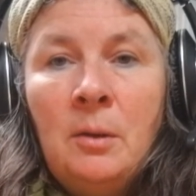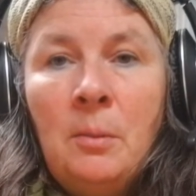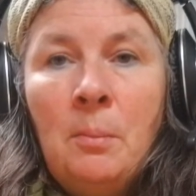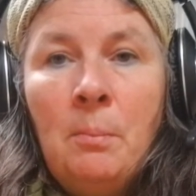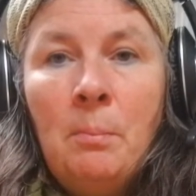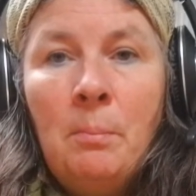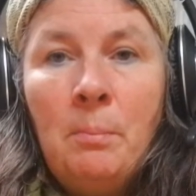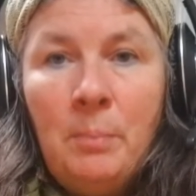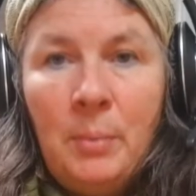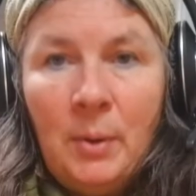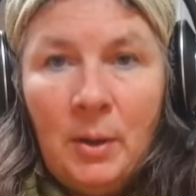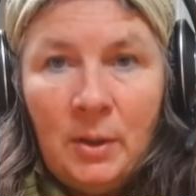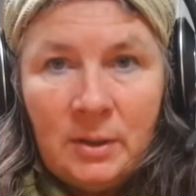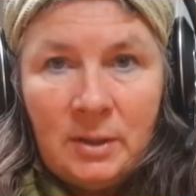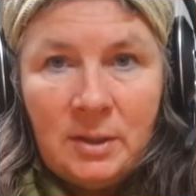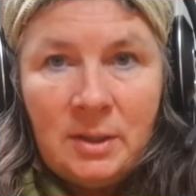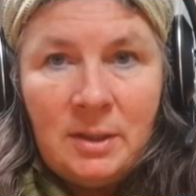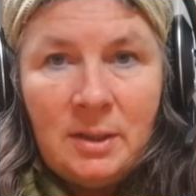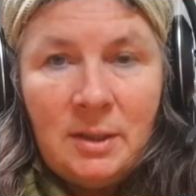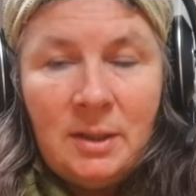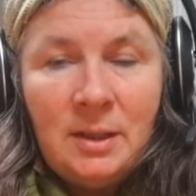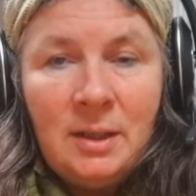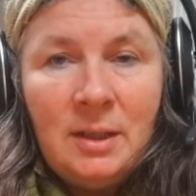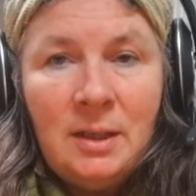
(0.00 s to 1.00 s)

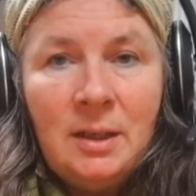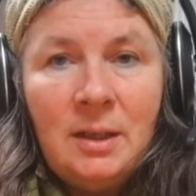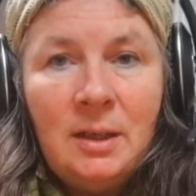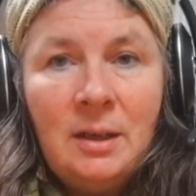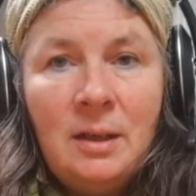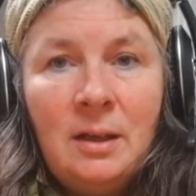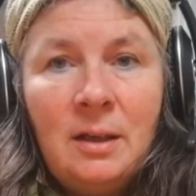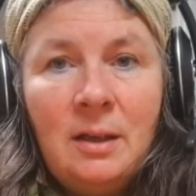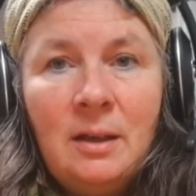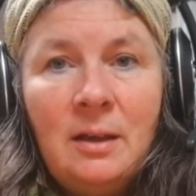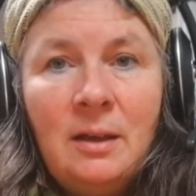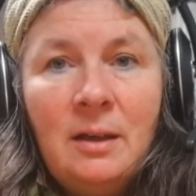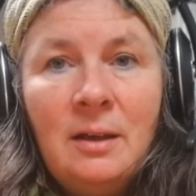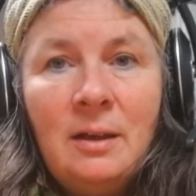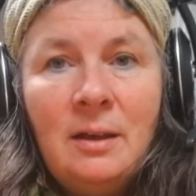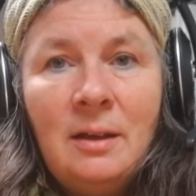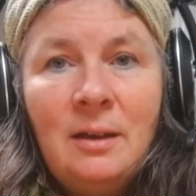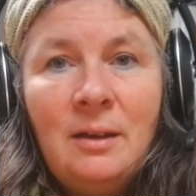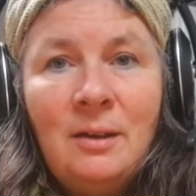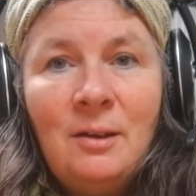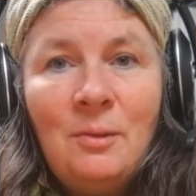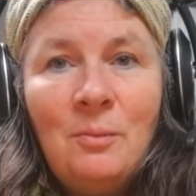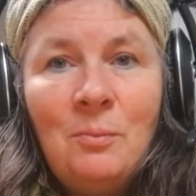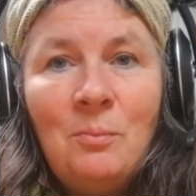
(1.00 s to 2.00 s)
But
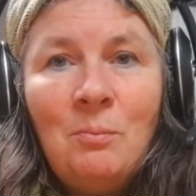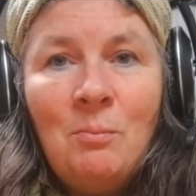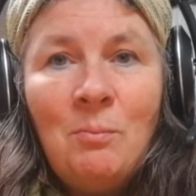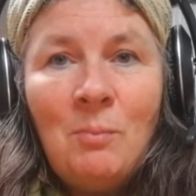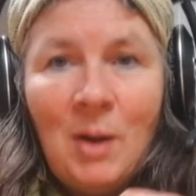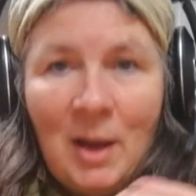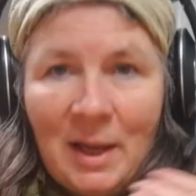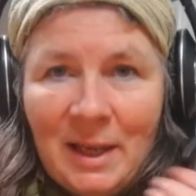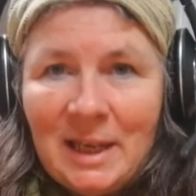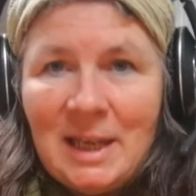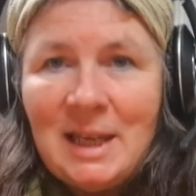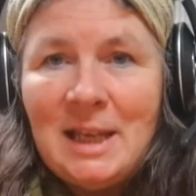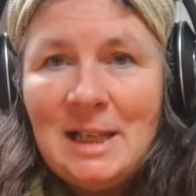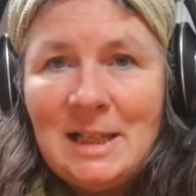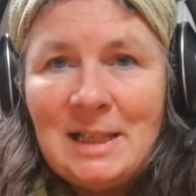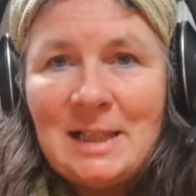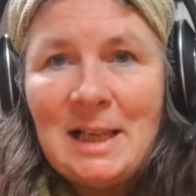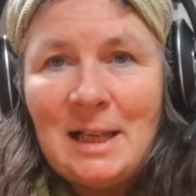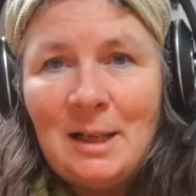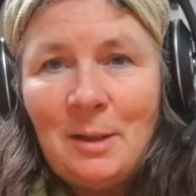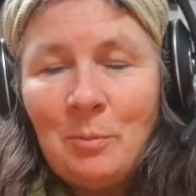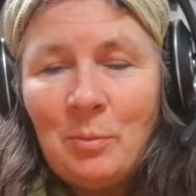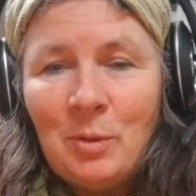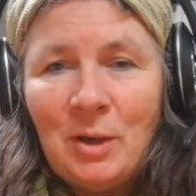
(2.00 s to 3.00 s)
my key
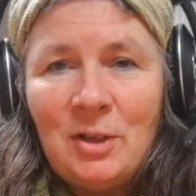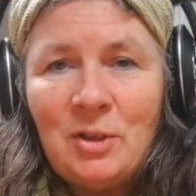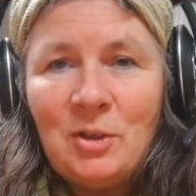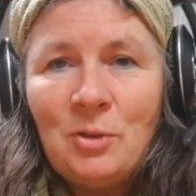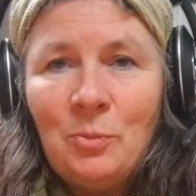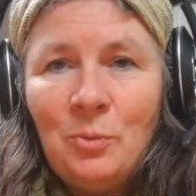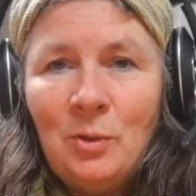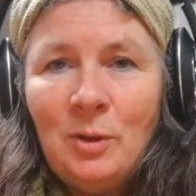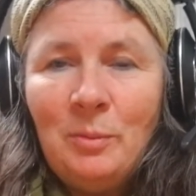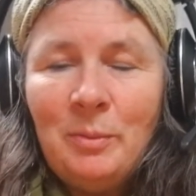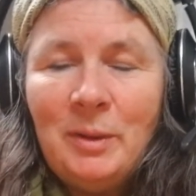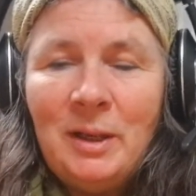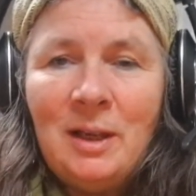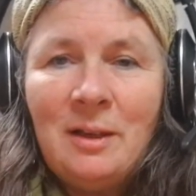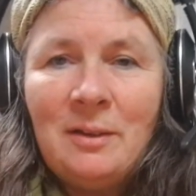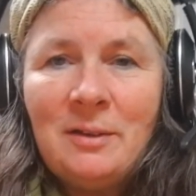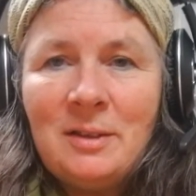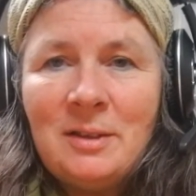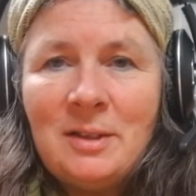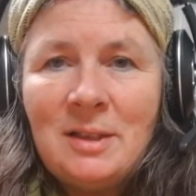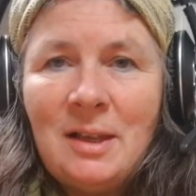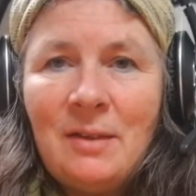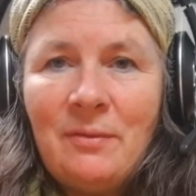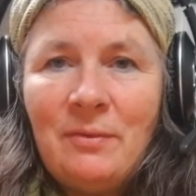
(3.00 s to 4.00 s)
celebration will be on the
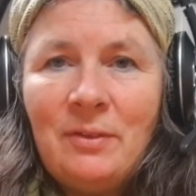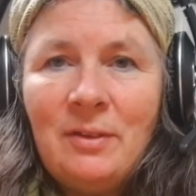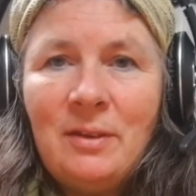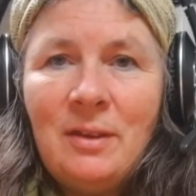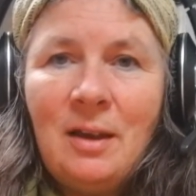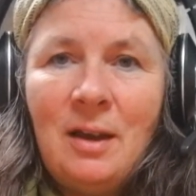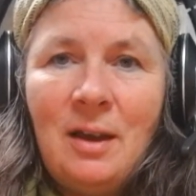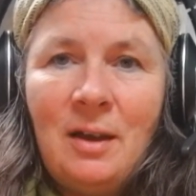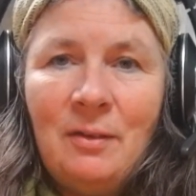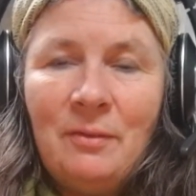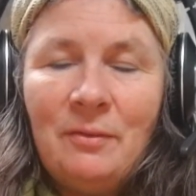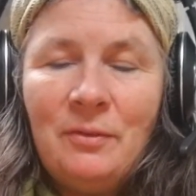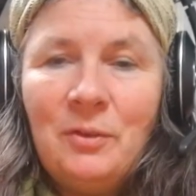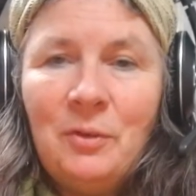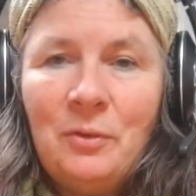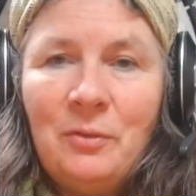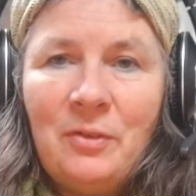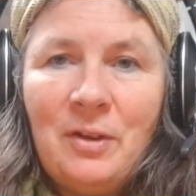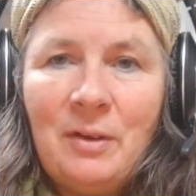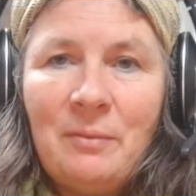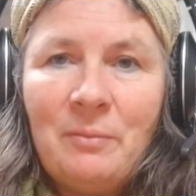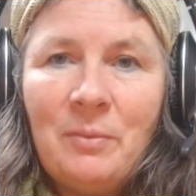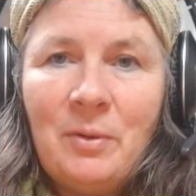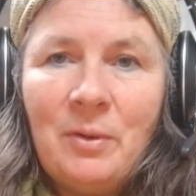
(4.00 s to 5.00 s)
7th of
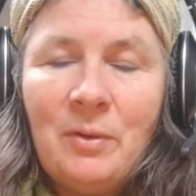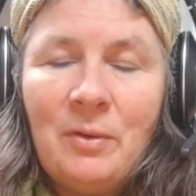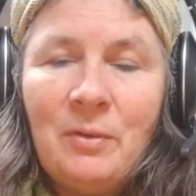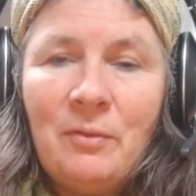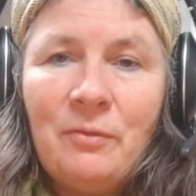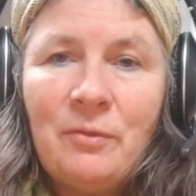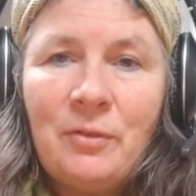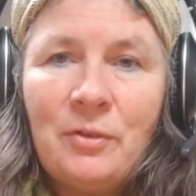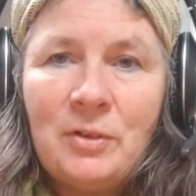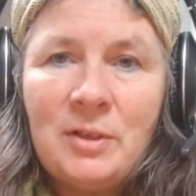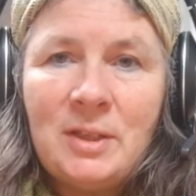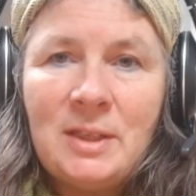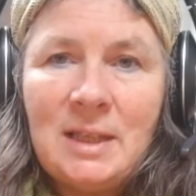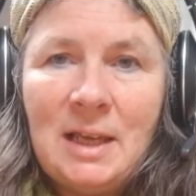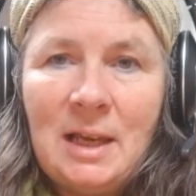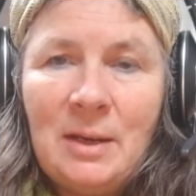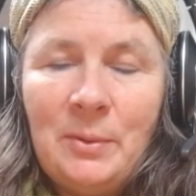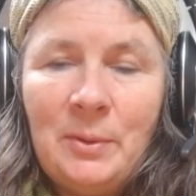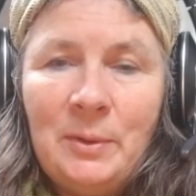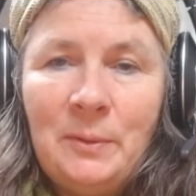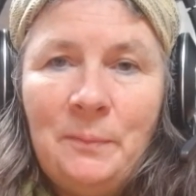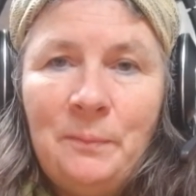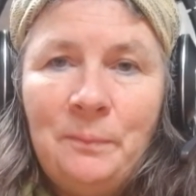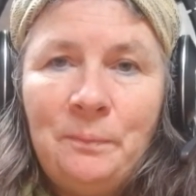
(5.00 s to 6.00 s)
November for
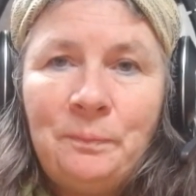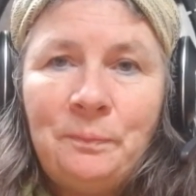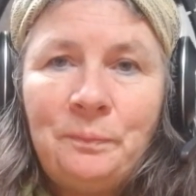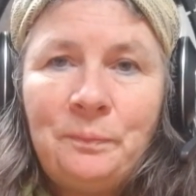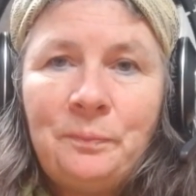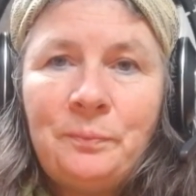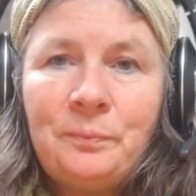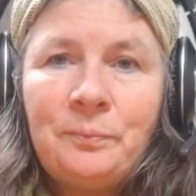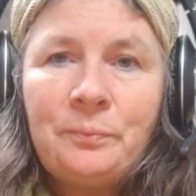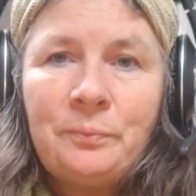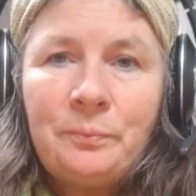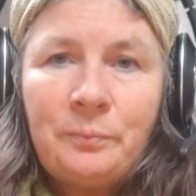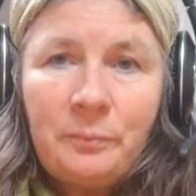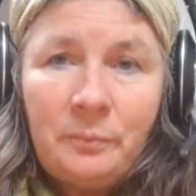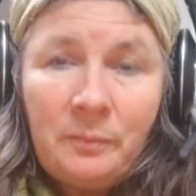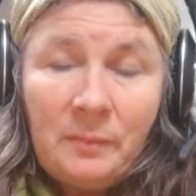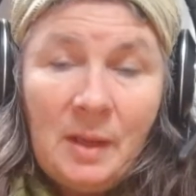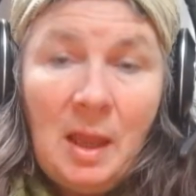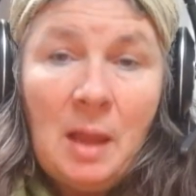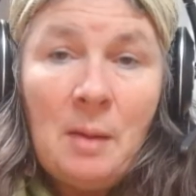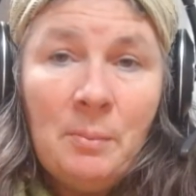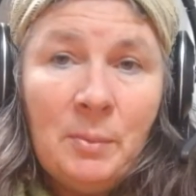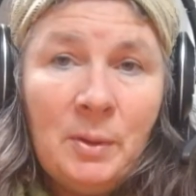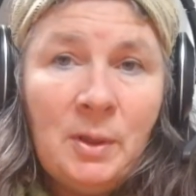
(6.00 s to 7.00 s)
Samhain.
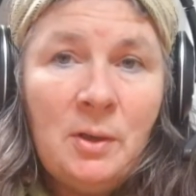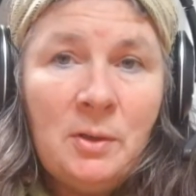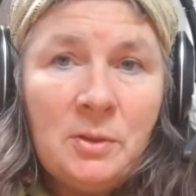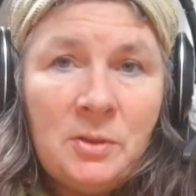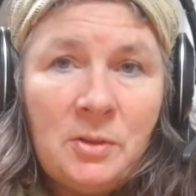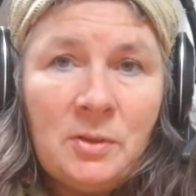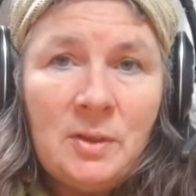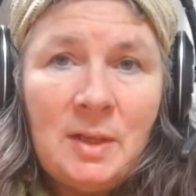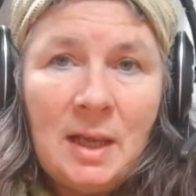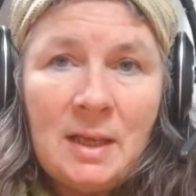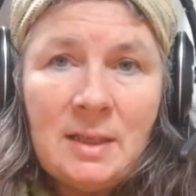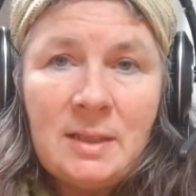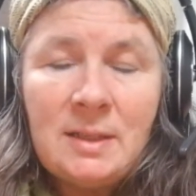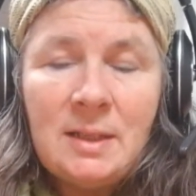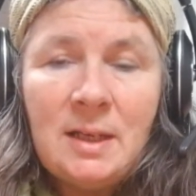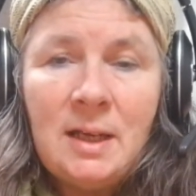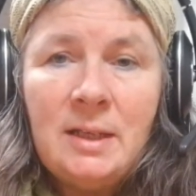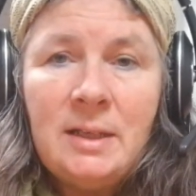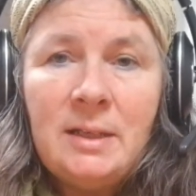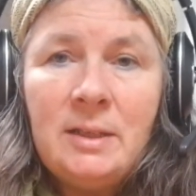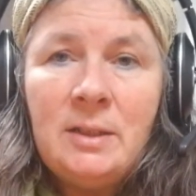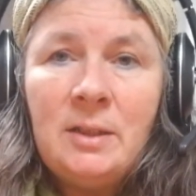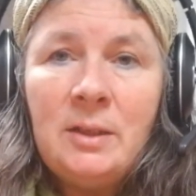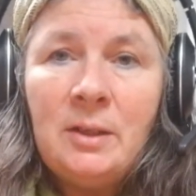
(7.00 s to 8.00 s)
But also last
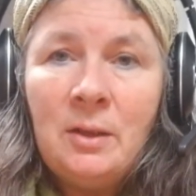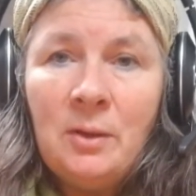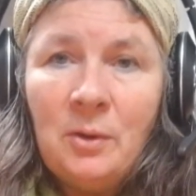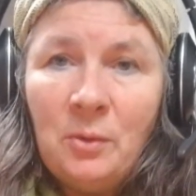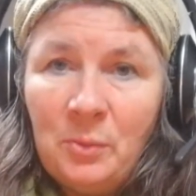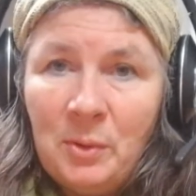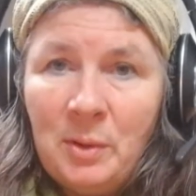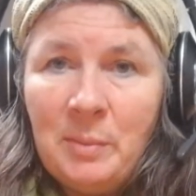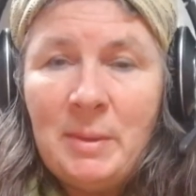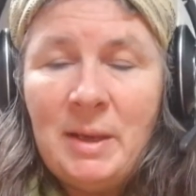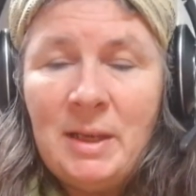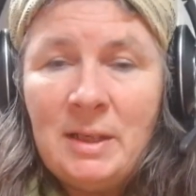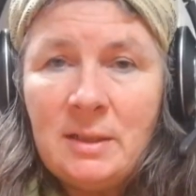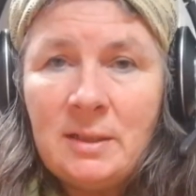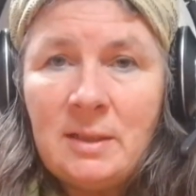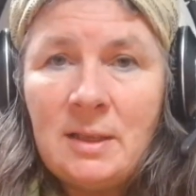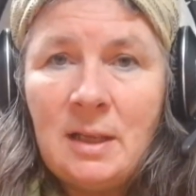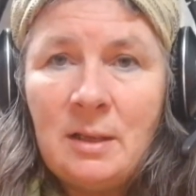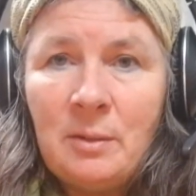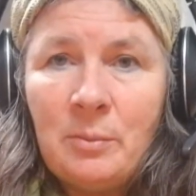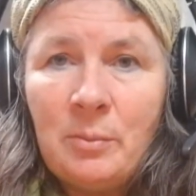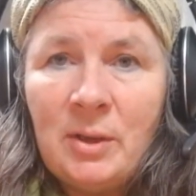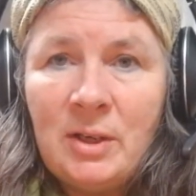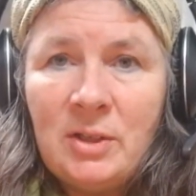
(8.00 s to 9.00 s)
night, we made a
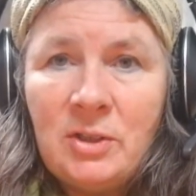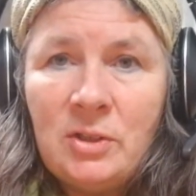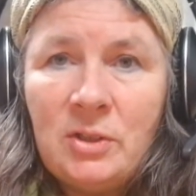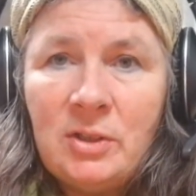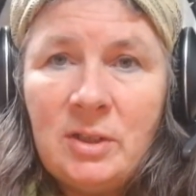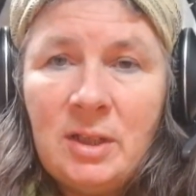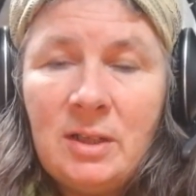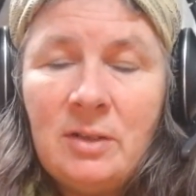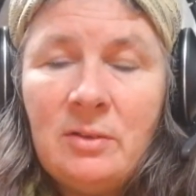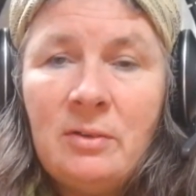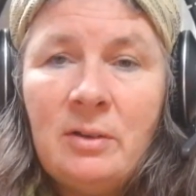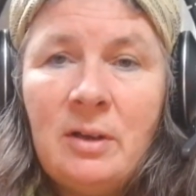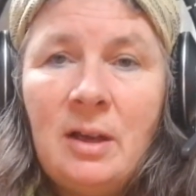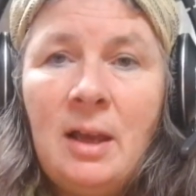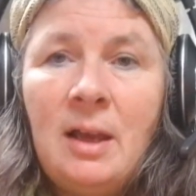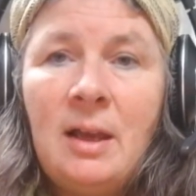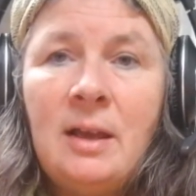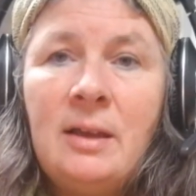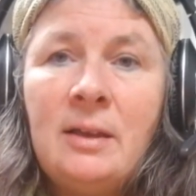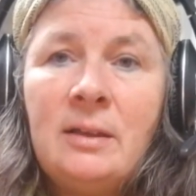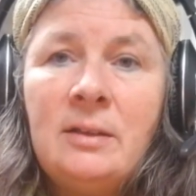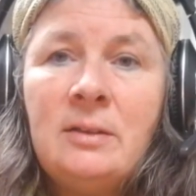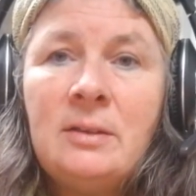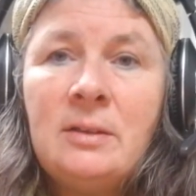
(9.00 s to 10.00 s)
celebration dinner
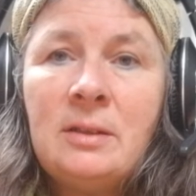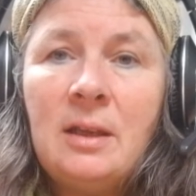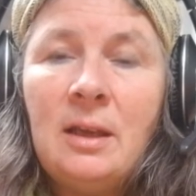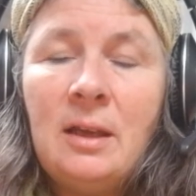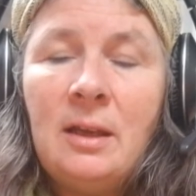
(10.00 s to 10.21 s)
and